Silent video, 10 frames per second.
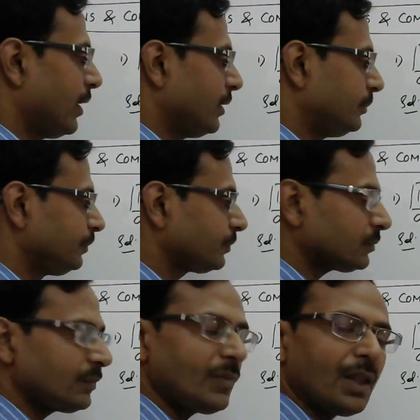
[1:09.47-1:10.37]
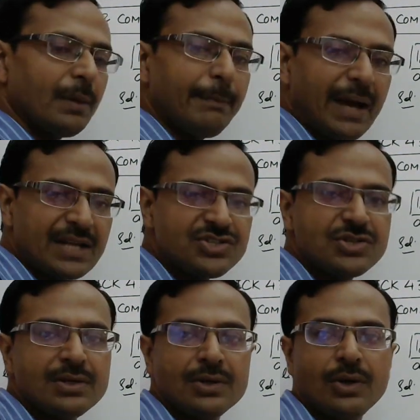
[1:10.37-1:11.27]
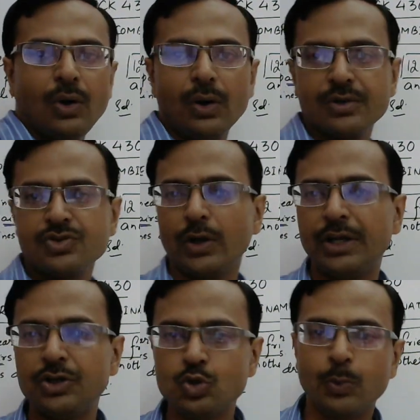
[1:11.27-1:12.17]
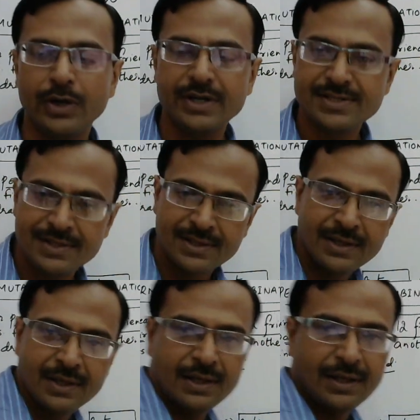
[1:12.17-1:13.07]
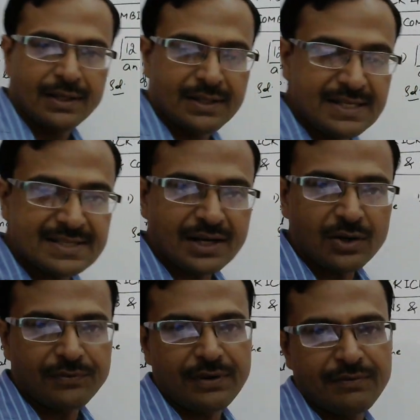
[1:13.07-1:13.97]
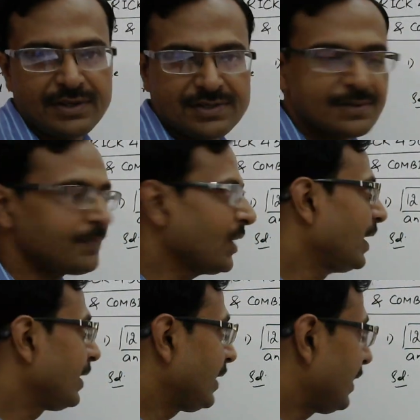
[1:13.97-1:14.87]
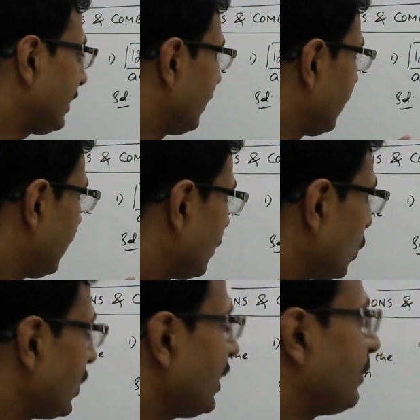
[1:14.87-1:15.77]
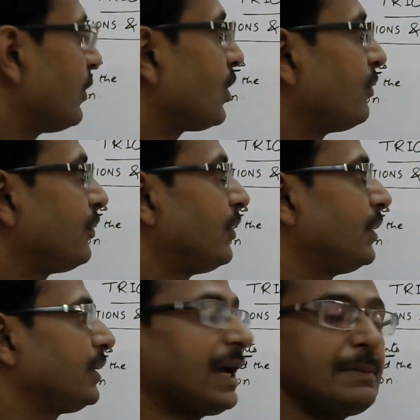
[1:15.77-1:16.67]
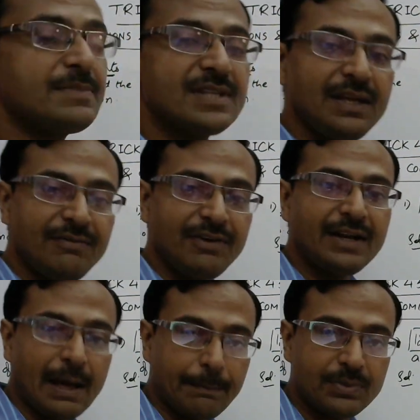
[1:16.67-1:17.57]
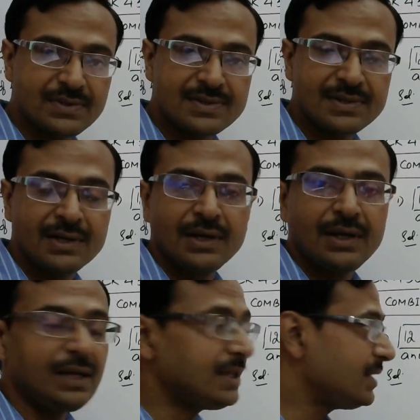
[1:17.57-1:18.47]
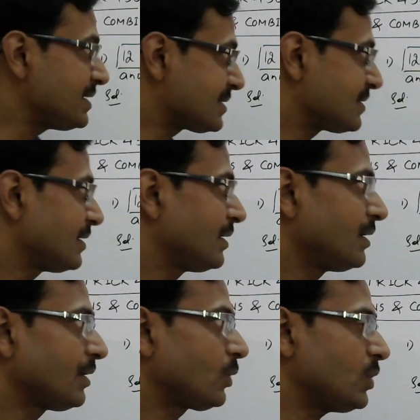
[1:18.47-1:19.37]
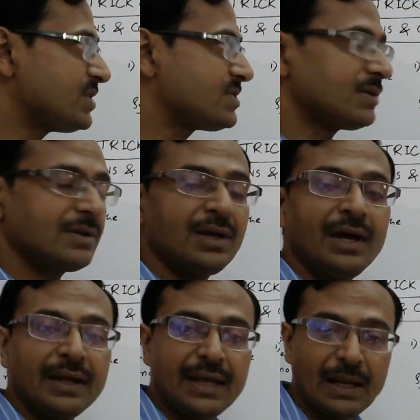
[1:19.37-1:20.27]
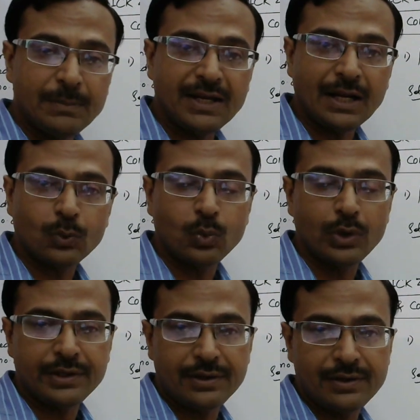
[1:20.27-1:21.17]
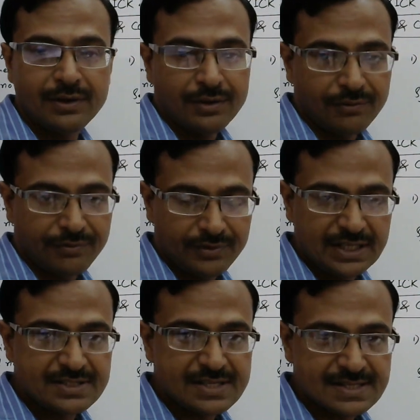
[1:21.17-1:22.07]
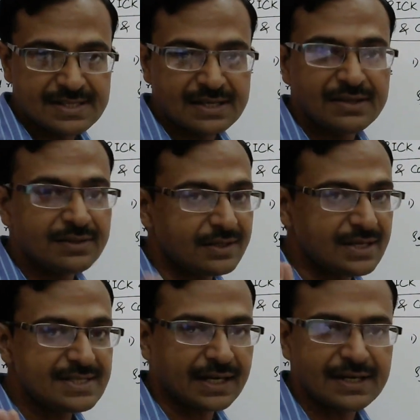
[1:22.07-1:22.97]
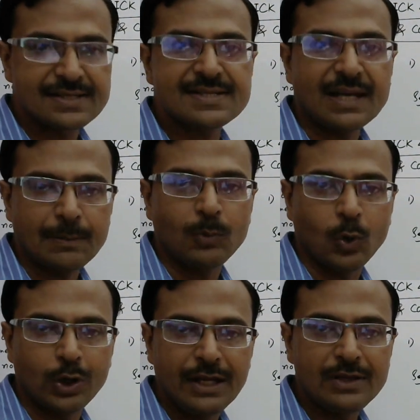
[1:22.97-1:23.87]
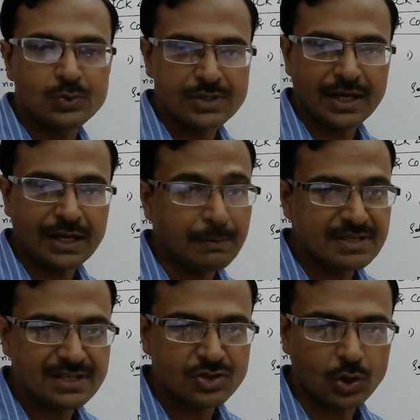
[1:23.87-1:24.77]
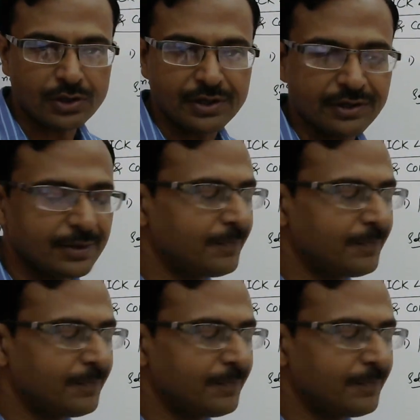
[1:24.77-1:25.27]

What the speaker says: a match or joining 2 points, these kind of events, the total number of times the event happens in this question can be calculated within just 3 seconds time only using an amazing shortcut.